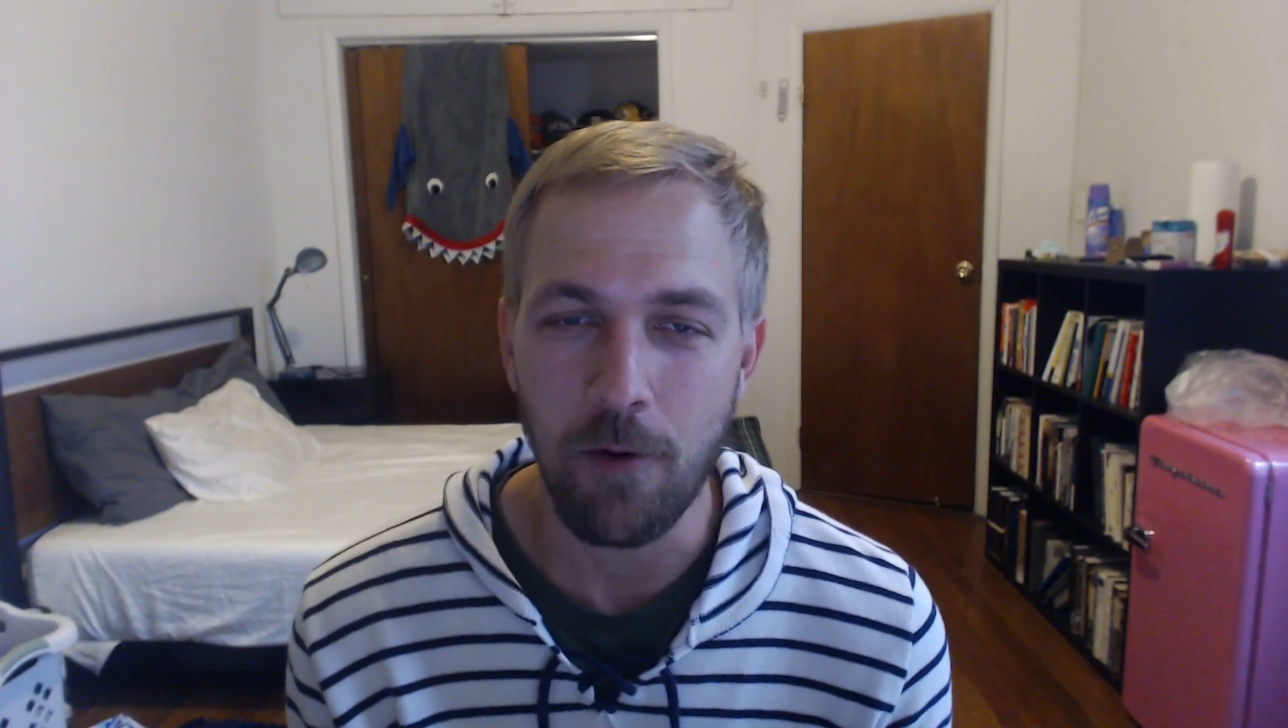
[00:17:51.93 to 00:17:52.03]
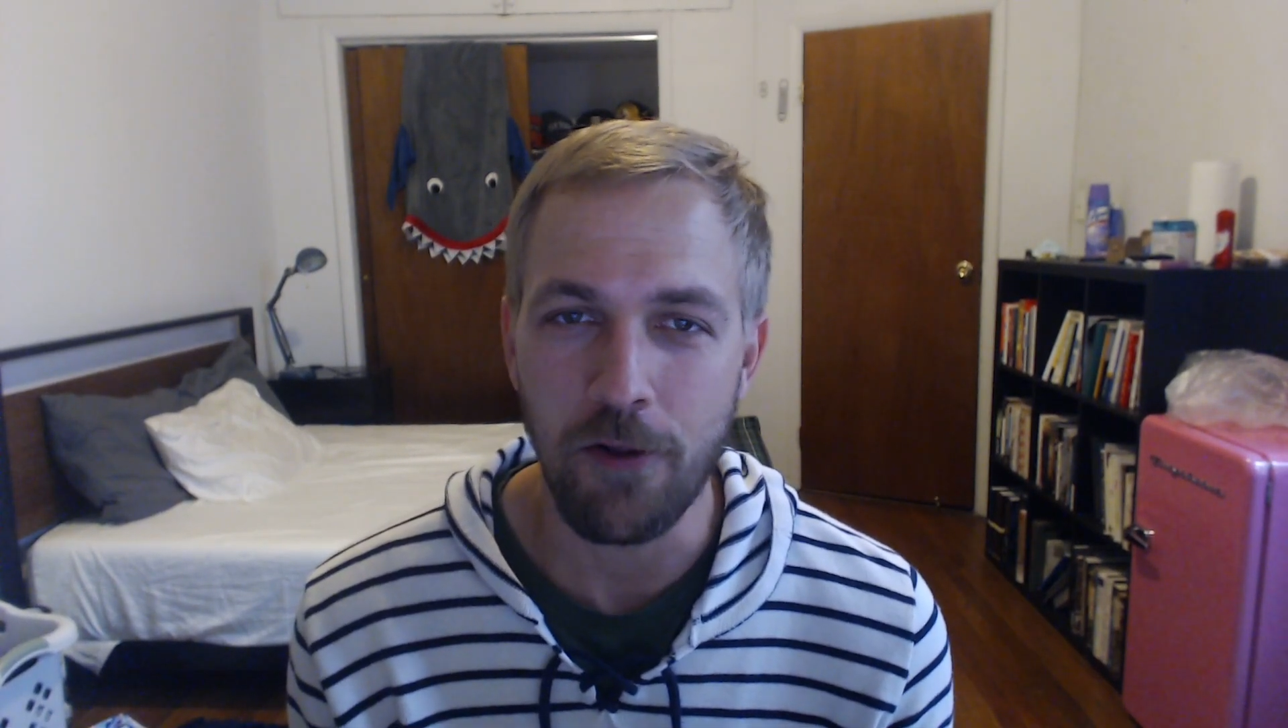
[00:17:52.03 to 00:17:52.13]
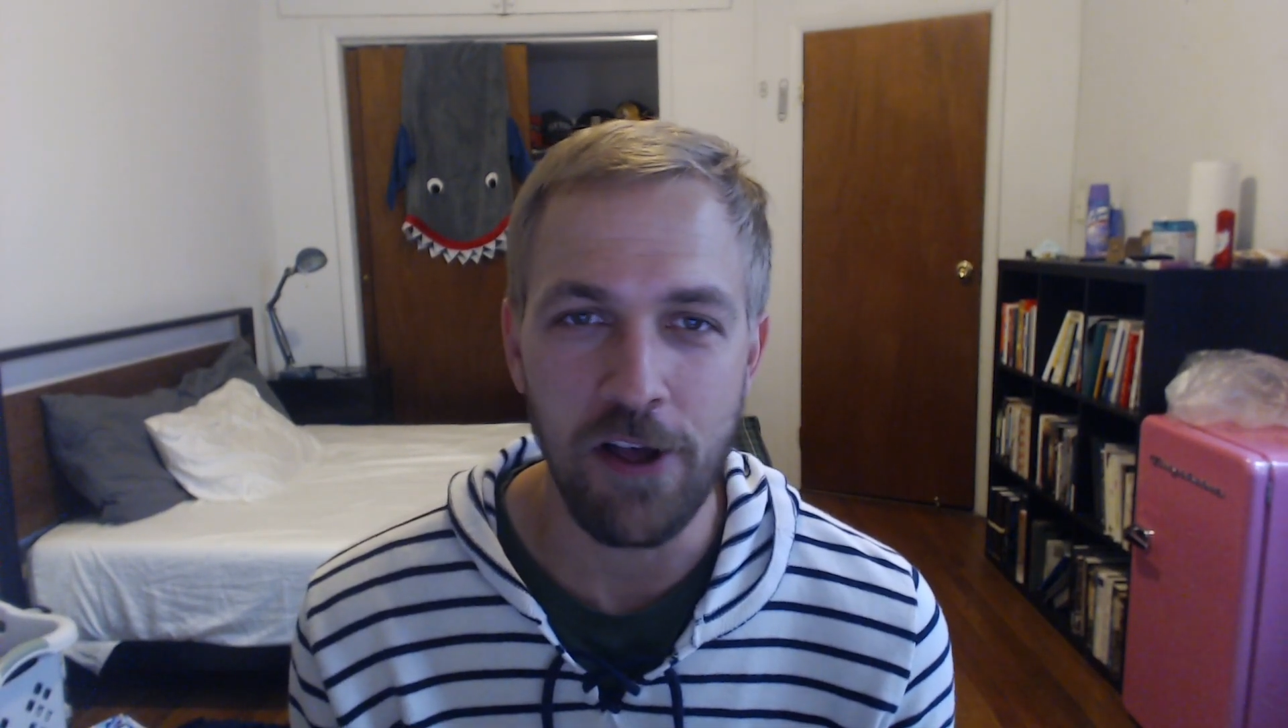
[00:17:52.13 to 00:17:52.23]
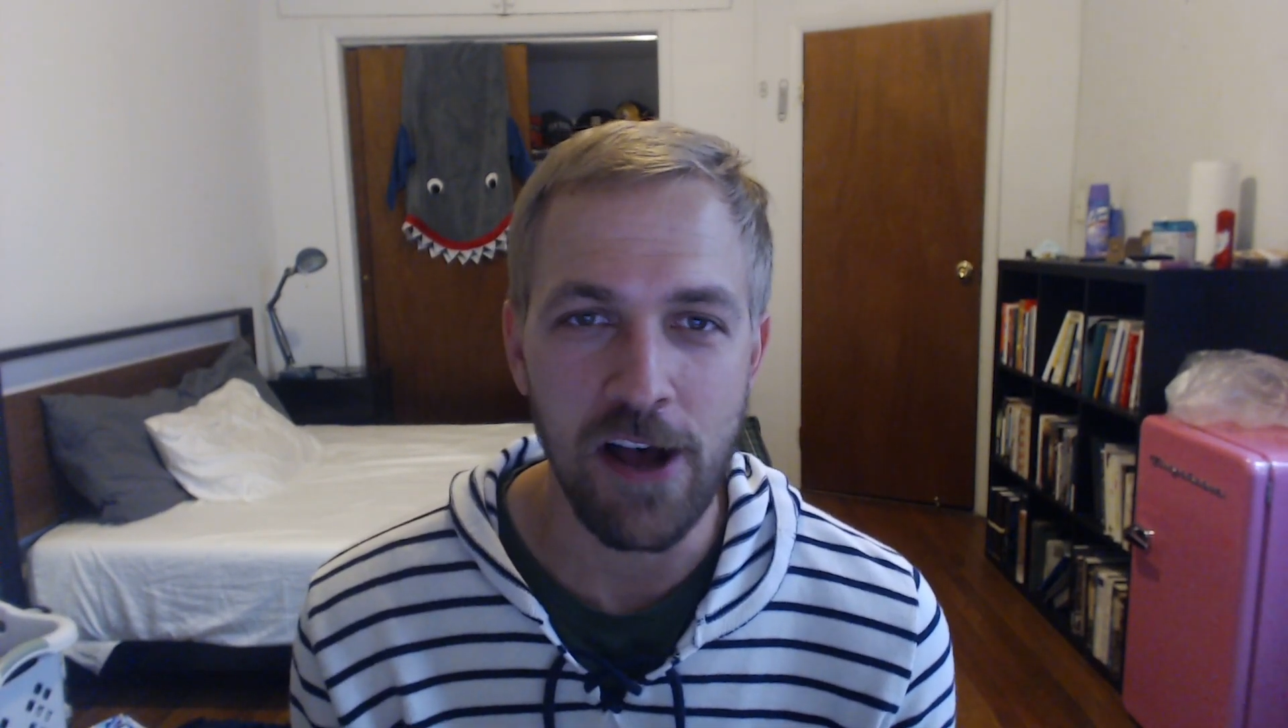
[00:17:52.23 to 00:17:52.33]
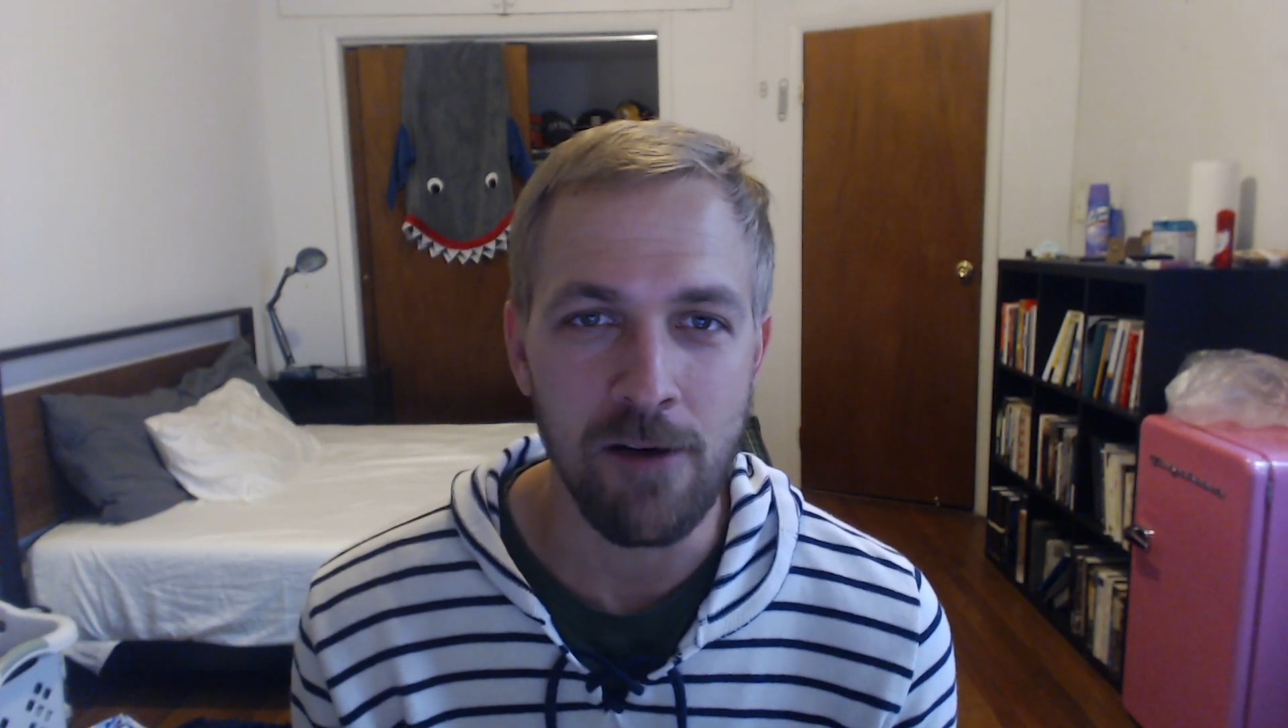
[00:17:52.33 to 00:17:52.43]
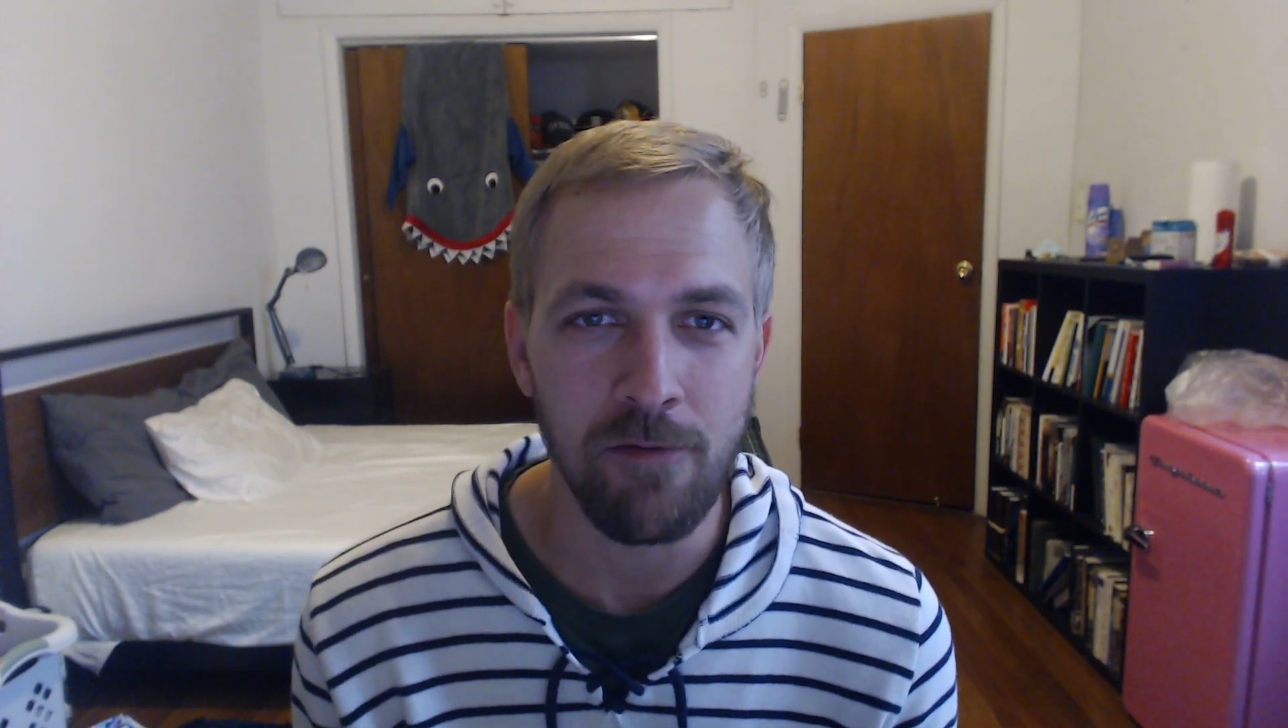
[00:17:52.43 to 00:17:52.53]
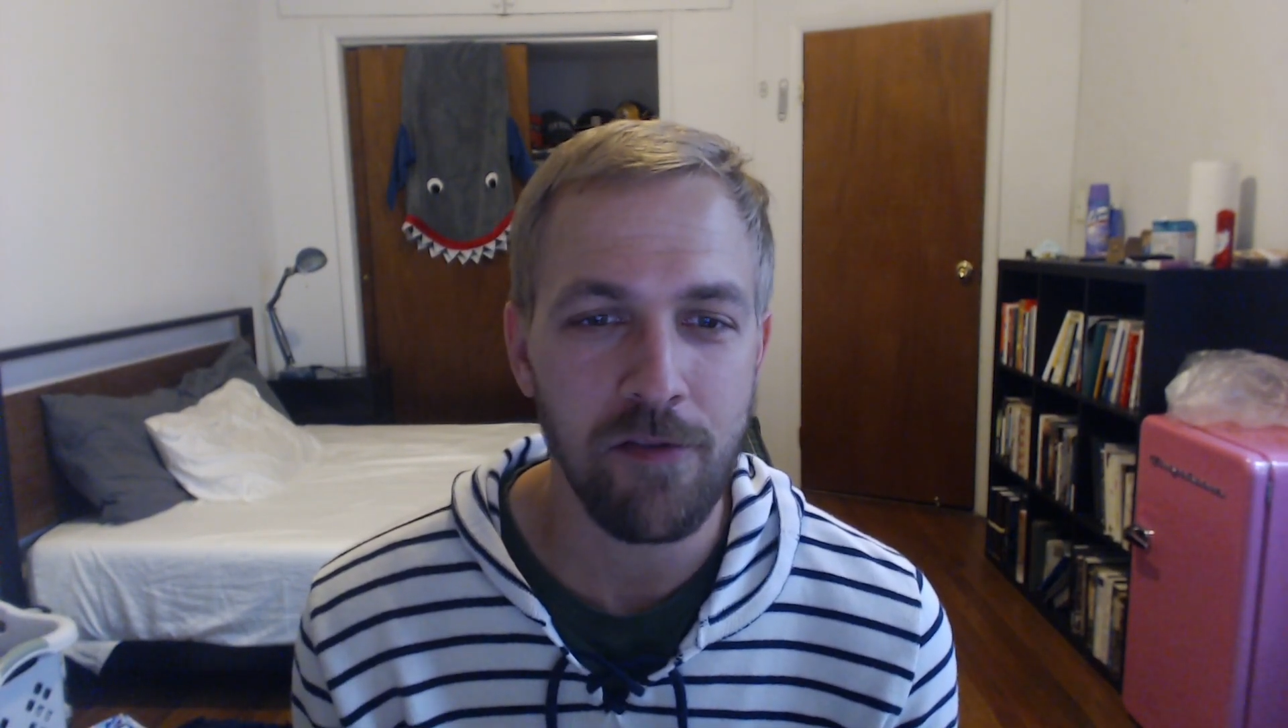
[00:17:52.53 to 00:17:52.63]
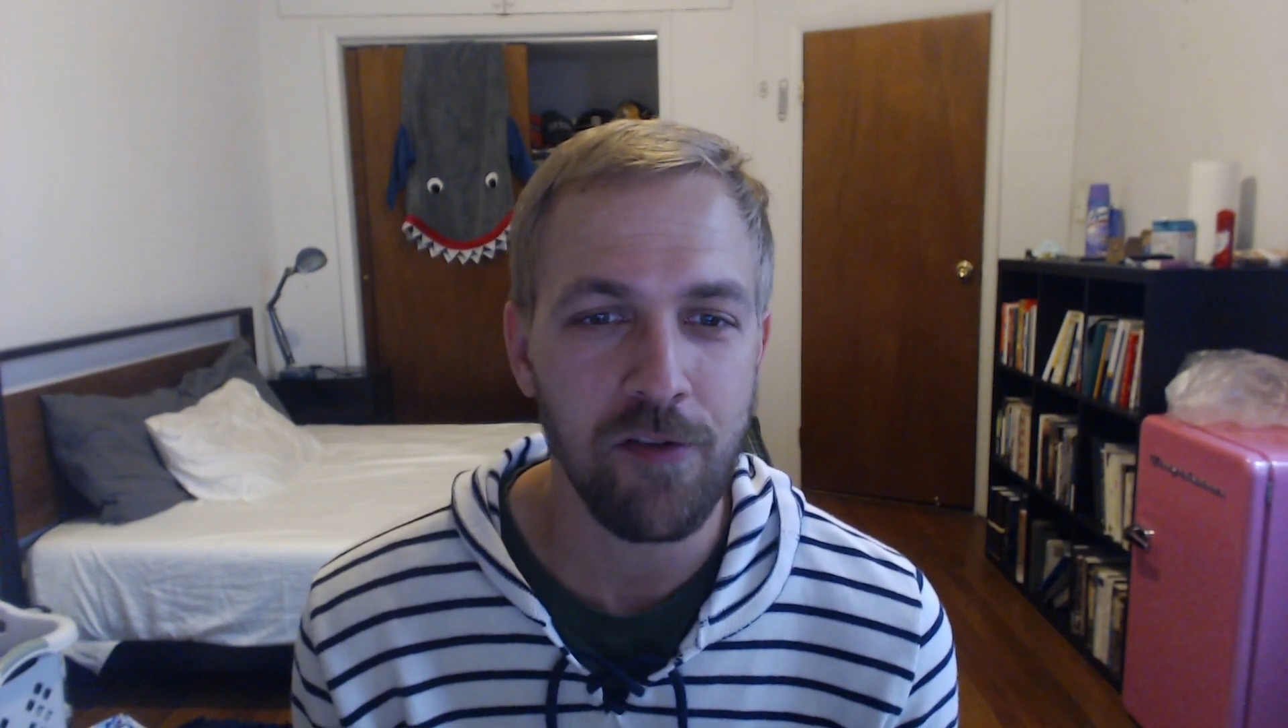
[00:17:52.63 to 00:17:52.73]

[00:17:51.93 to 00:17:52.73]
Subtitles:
will love.